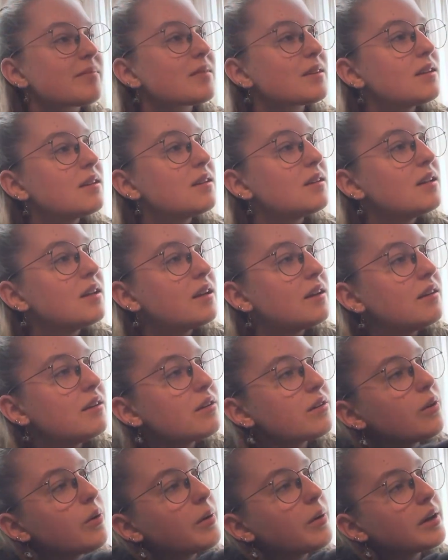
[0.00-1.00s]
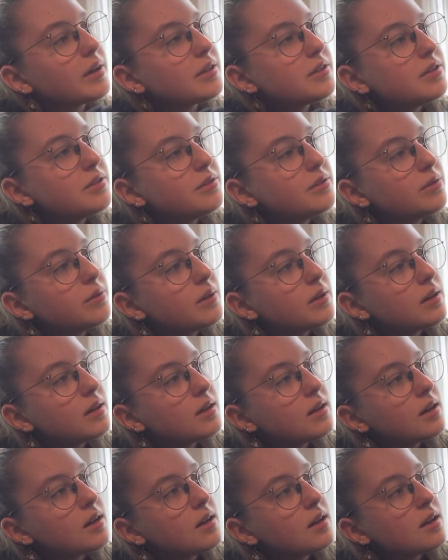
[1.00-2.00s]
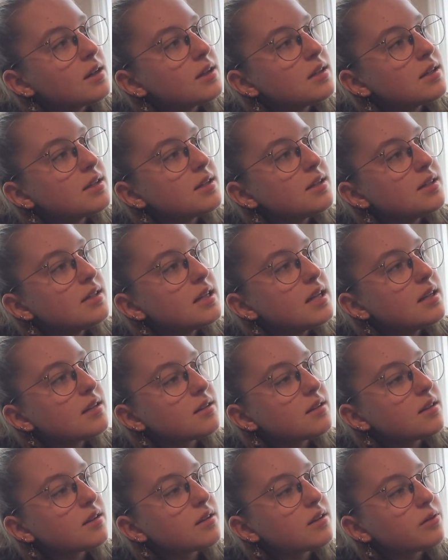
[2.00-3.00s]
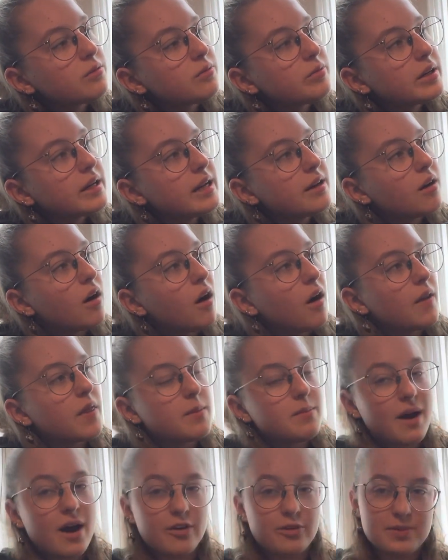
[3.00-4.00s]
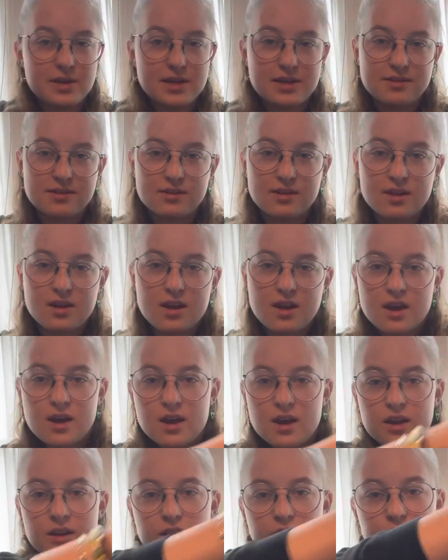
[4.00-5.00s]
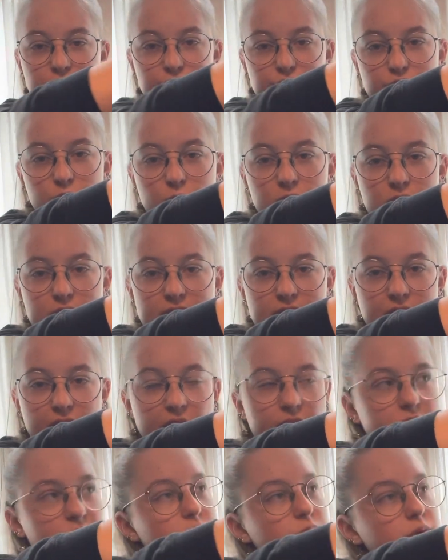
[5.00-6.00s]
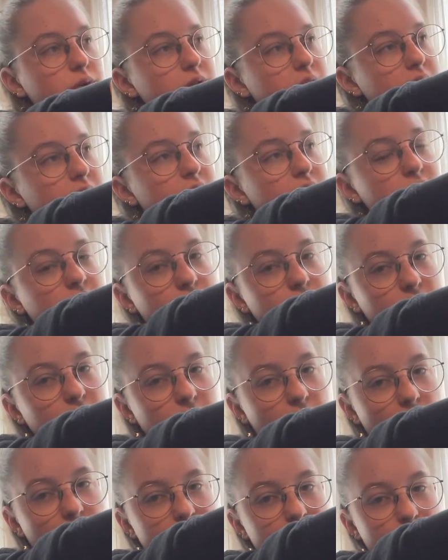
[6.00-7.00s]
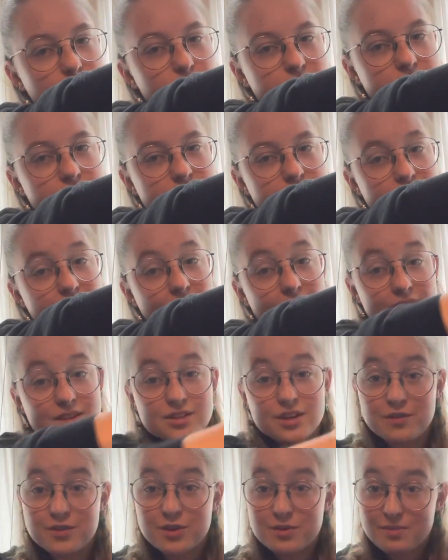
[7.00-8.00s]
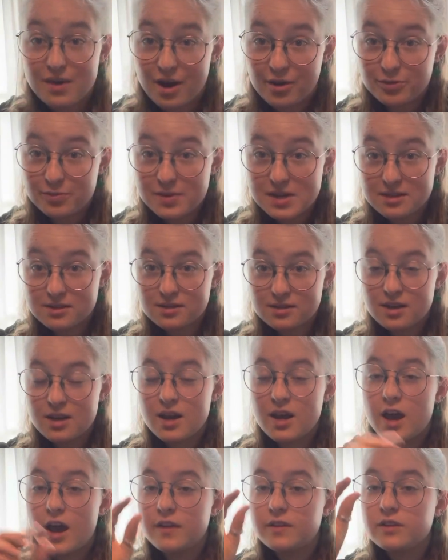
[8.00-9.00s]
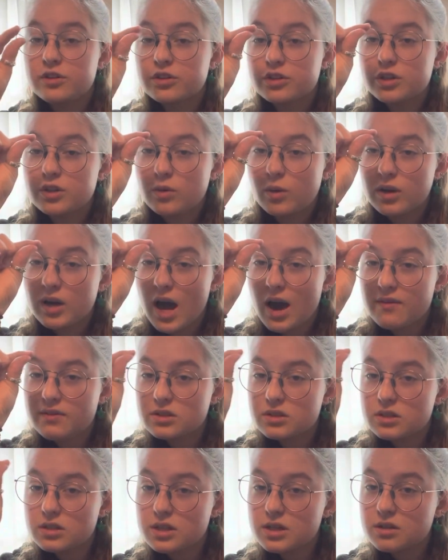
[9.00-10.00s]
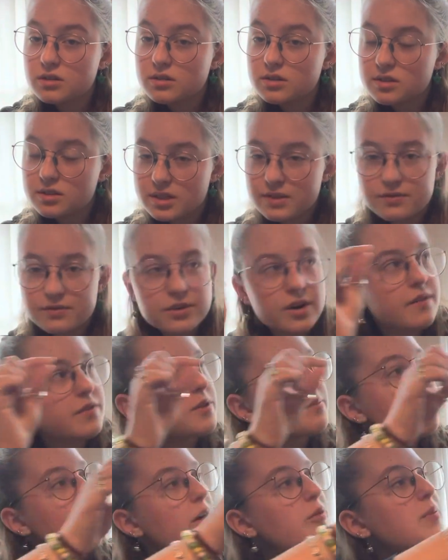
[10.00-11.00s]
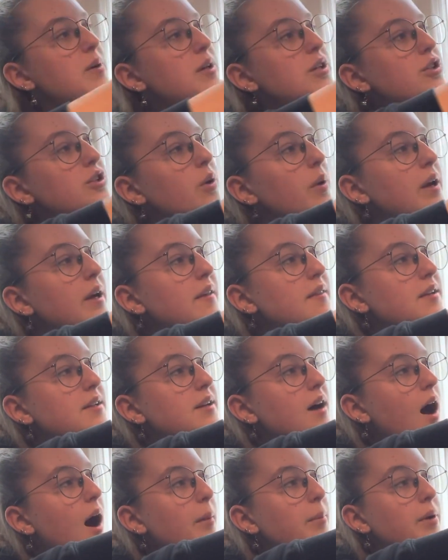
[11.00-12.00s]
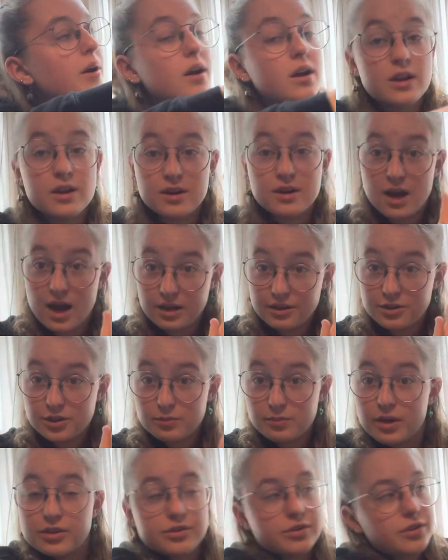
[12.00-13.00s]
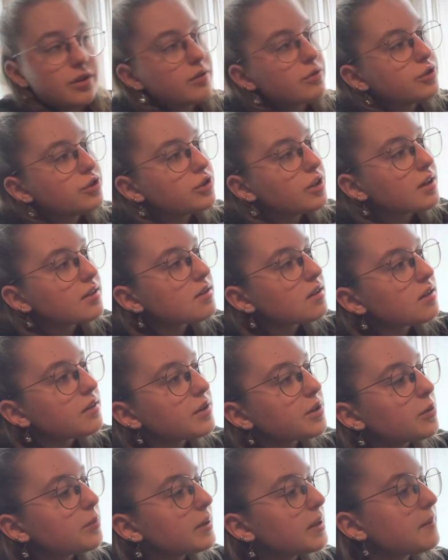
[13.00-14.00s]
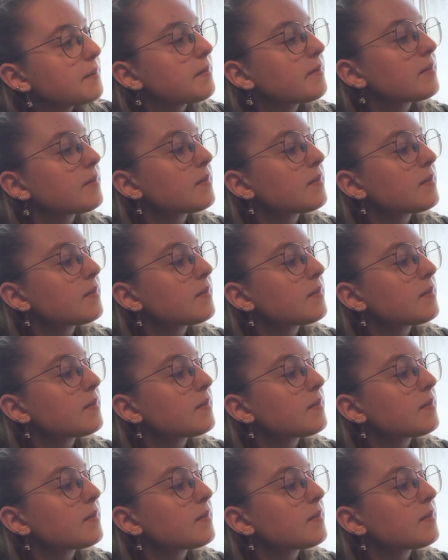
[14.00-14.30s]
And then you're going to seat the reed on the mouthpiece. Now you're going to want to have your reed lined up with the sides of the mouthpiece, and then you're going to want to have a little sliver of the mouthpiece showing at the top. Not too much though, just a little bit.